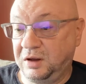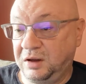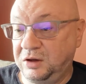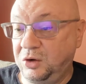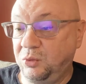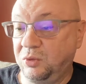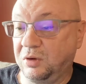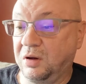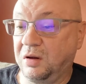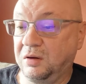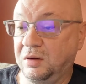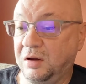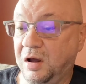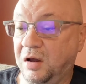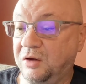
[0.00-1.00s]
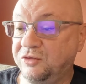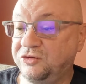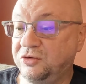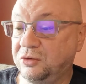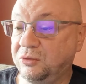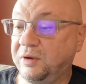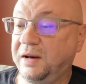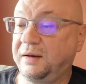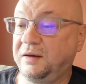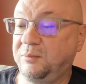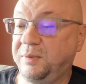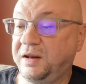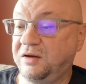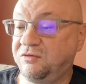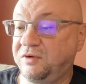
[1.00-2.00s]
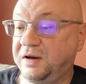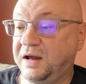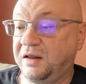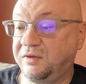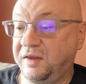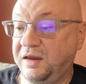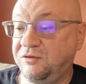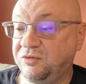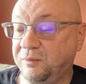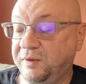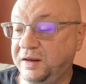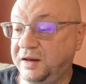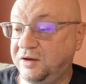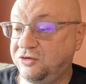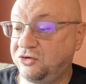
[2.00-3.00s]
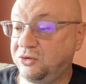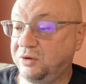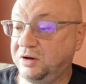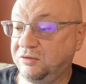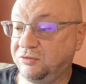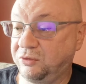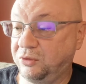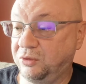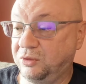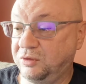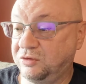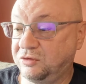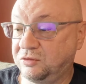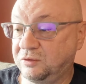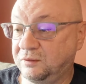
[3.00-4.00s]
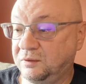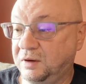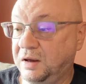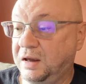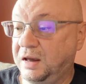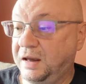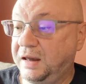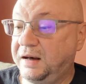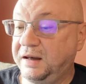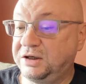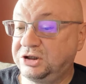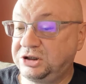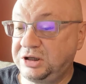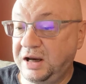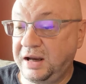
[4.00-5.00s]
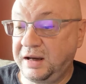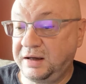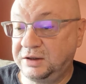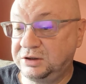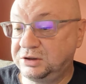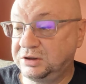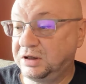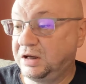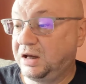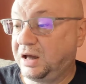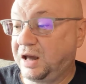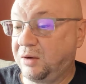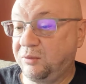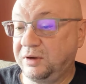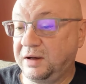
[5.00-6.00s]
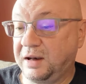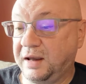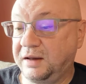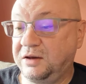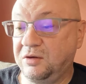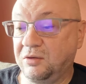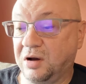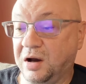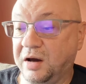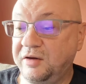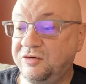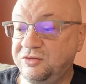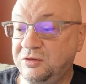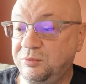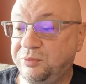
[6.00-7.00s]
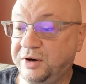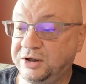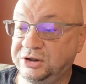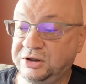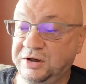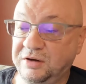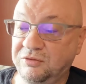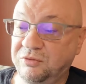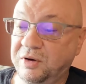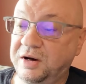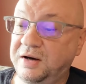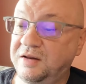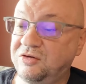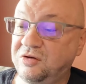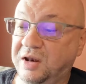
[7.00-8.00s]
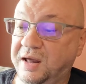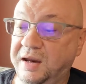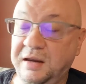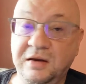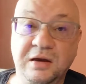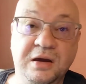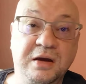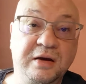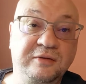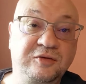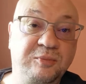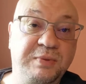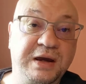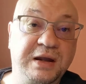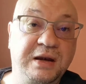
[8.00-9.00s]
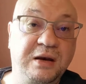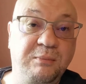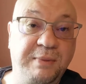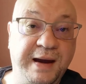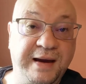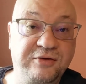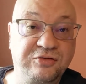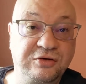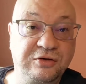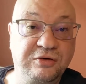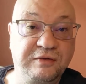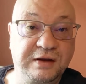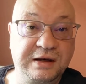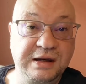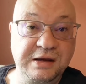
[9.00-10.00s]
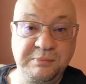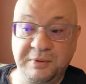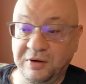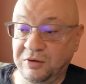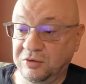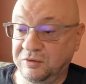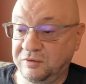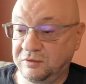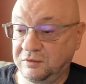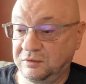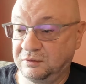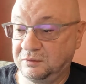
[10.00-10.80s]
You will also greatly benefit, I think, from the history of runes. In exchange, I would like your honest impression of what it is like to be an ambassador of the deep earth.